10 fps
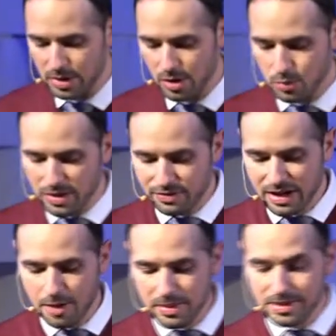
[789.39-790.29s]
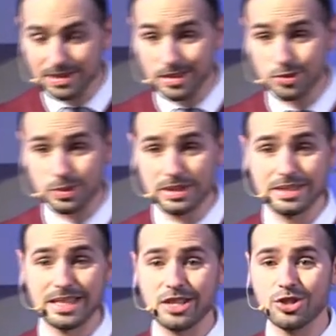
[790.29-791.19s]
You know, we've come into this
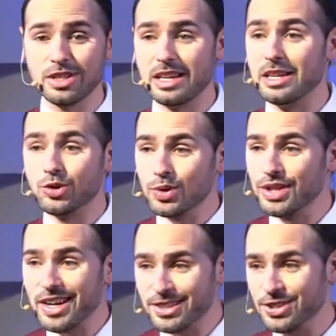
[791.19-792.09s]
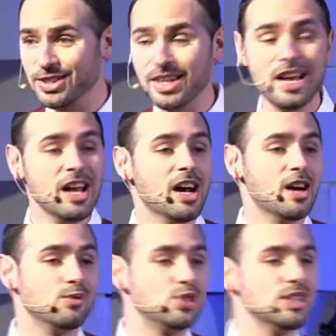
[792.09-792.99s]
realization and introduction
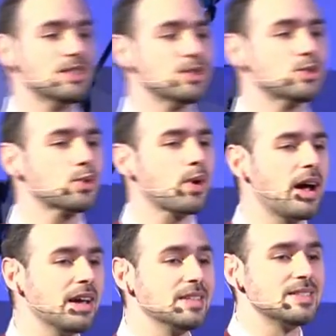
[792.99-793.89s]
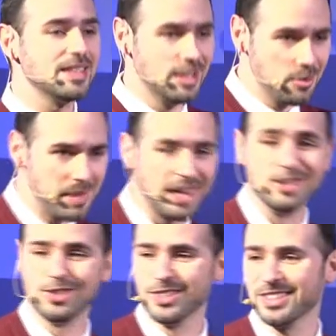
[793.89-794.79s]
of Jesus Christ in a
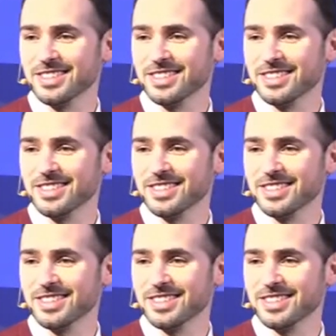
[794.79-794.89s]
manger.